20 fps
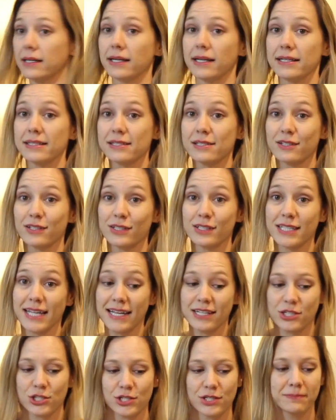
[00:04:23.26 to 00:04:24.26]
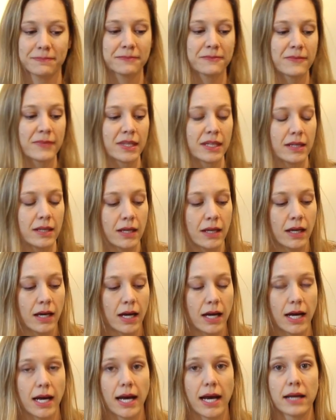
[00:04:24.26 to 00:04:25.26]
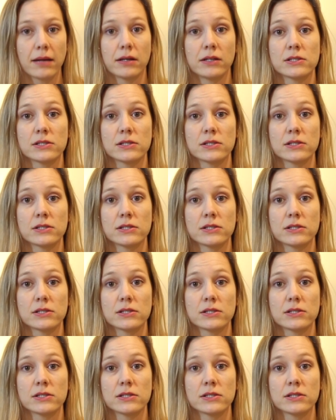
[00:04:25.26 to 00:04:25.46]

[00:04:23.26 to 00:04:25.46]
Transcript: a nice little touch. I